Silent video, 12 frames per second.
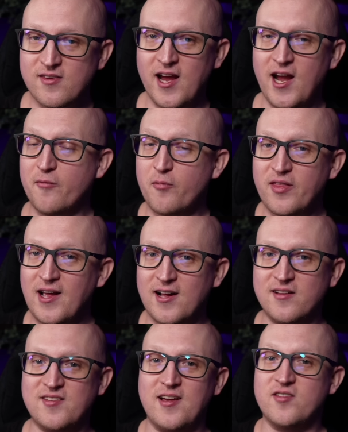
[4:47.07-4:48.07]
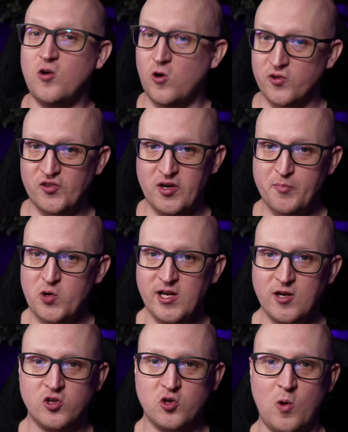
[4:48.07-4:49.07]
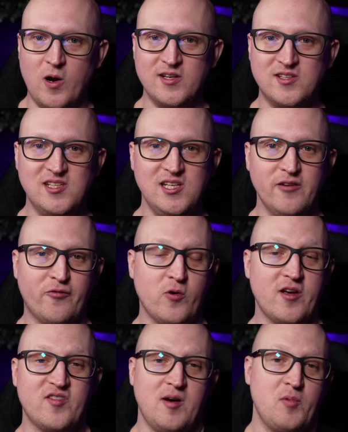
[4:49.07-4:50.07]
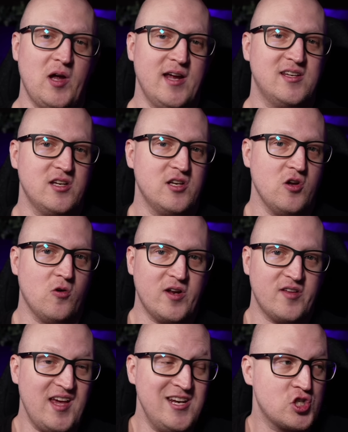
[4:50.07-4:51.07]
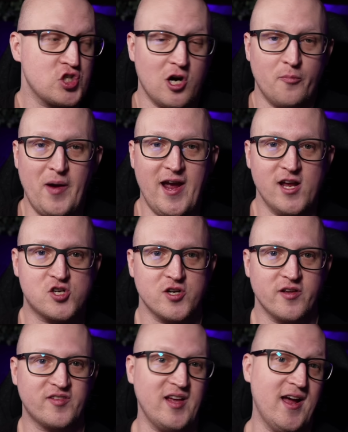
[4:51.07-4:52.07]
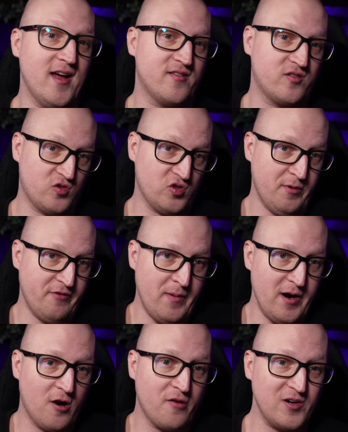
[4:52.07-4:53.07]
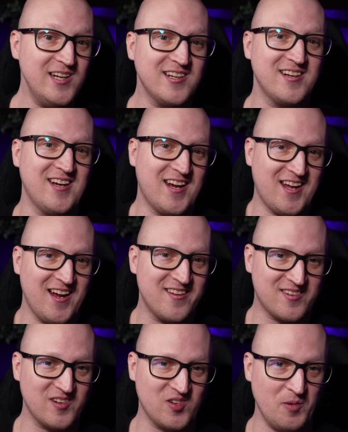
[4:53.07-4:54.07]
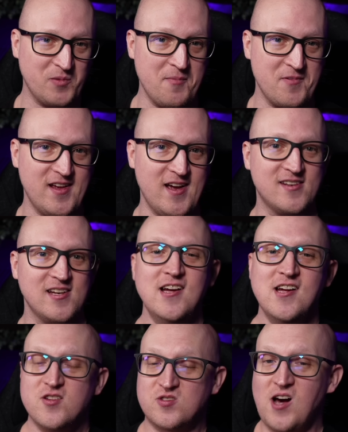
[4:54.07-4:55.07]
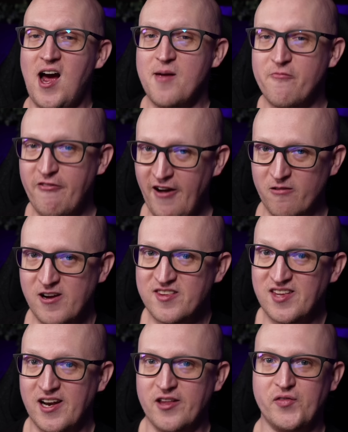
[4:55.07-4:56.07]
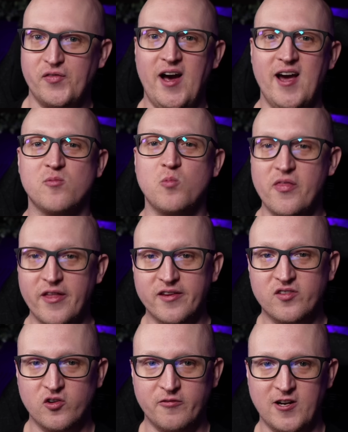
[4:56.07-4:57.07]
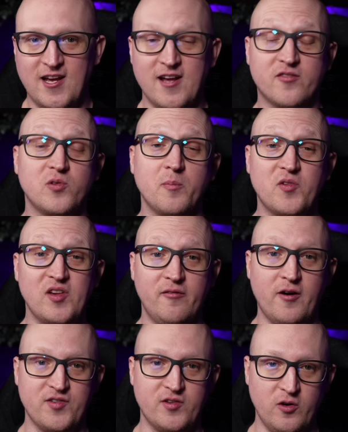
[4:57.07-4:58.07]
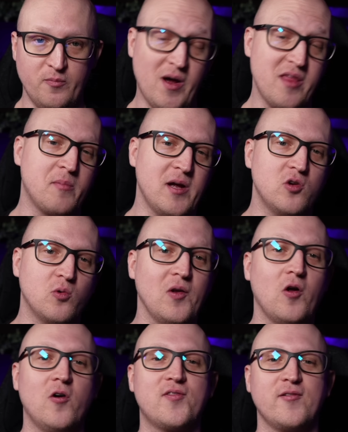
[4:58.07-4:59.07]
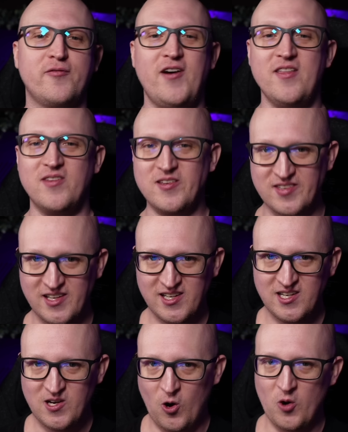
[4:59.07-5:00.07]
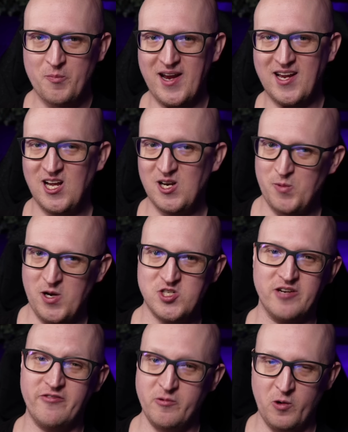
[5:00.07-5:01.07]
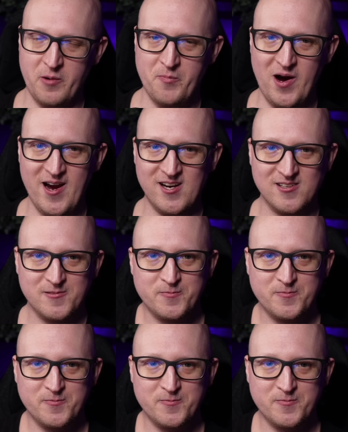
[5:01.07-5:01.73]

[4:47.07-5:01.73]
Everything else has also a pretty good quality. For example, I didn't notice any sharp edges as some of my other Intertech cases sometimes had. So I'm very satisfied with this server case from Silverstone. By the way, you will also find this on my kit page if you want to buy it.